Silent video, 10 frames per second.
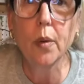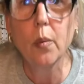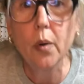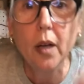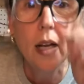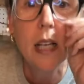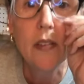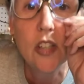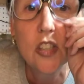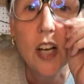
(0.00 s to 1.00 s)
but we're going to
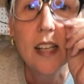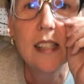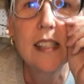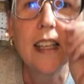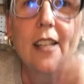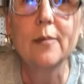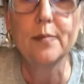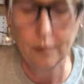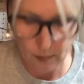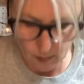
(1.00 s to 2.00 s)
give it a shot and see.
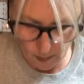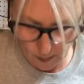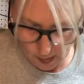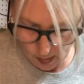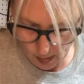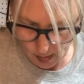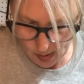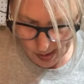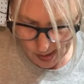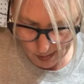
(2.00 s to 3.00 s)
All
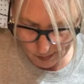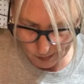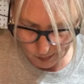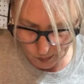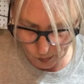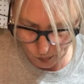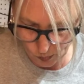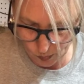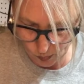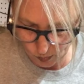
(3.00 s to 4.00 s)
right.
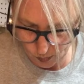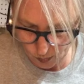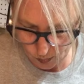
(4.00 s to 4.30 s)
I